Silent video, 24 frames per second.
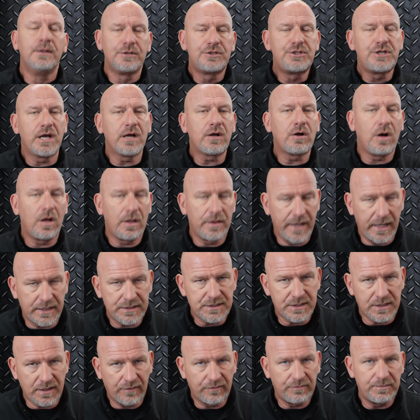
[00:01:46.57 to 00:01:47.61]
check all that
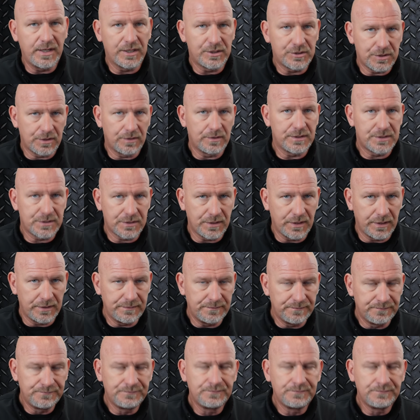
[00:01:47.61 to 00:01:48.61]
stuff, make sure it's good.